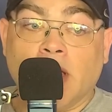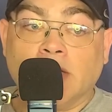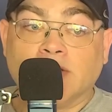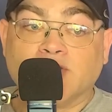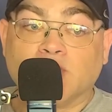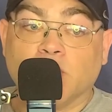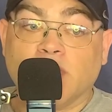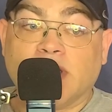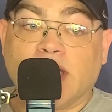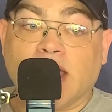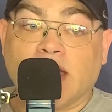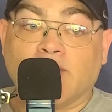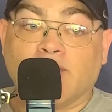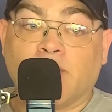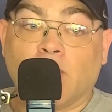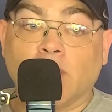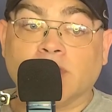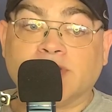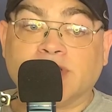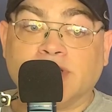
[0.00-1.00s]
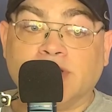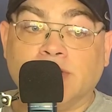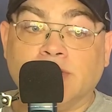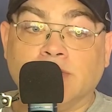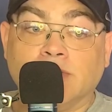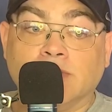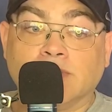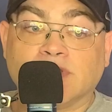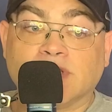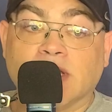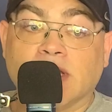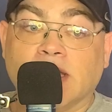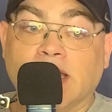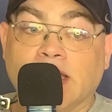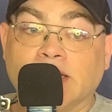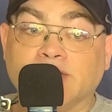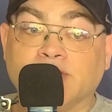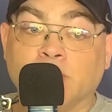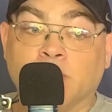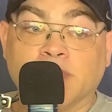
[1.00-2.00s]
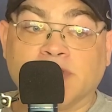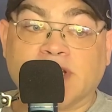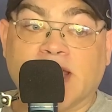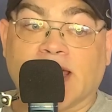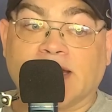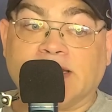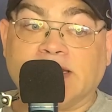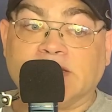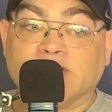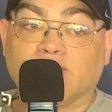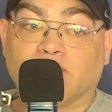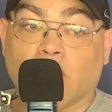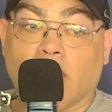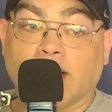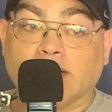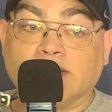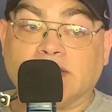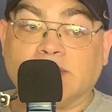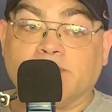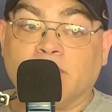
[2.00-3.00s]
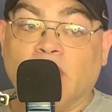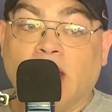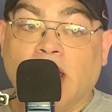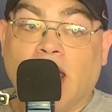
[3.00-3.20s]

so he can afford to use it to protect his friends.